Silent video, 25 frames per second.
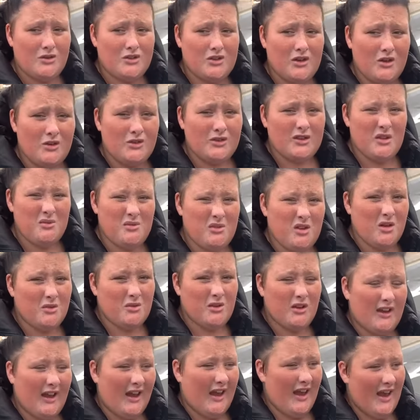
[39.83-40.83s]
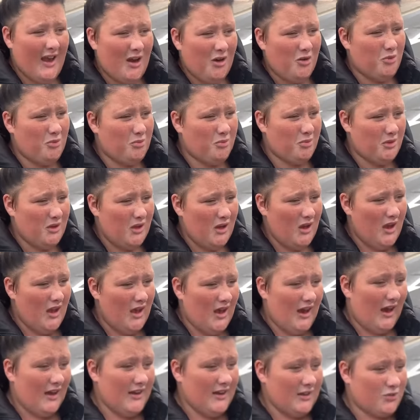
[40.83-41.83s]
so sometimes I get help.
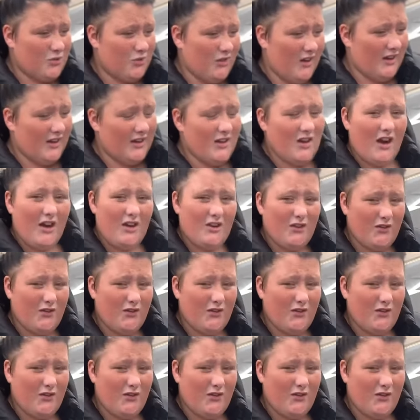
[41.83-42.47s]
And it's really nice